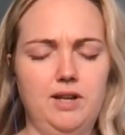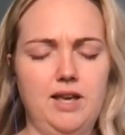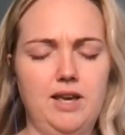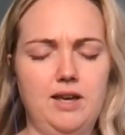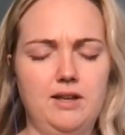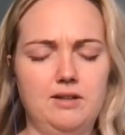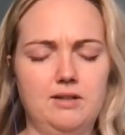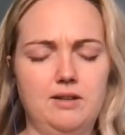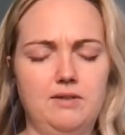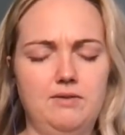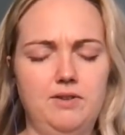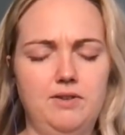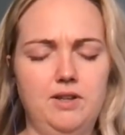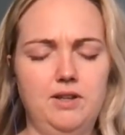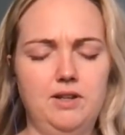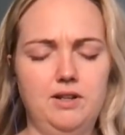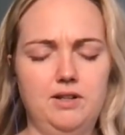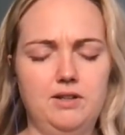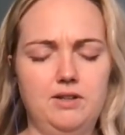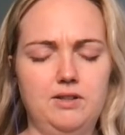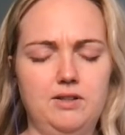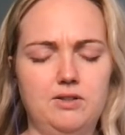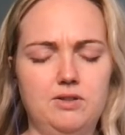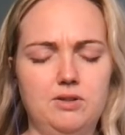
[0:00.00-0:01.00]
Yes, I feel
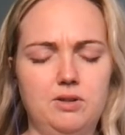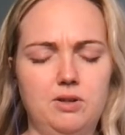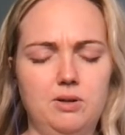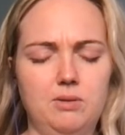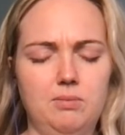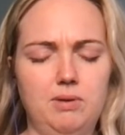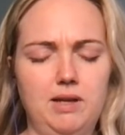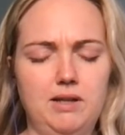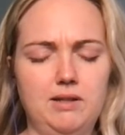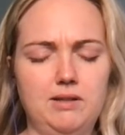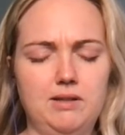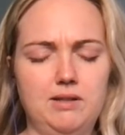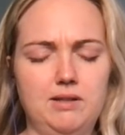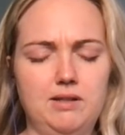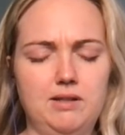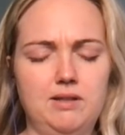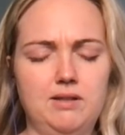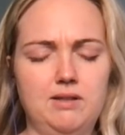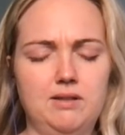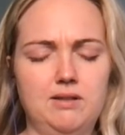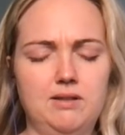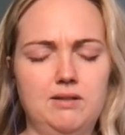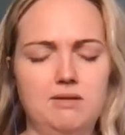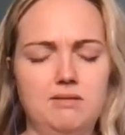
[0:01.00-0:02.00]
it in the solar
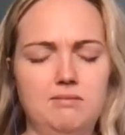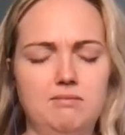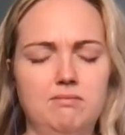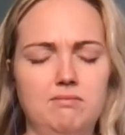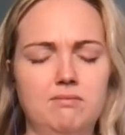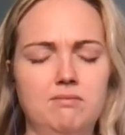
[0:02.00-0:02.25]
plexus.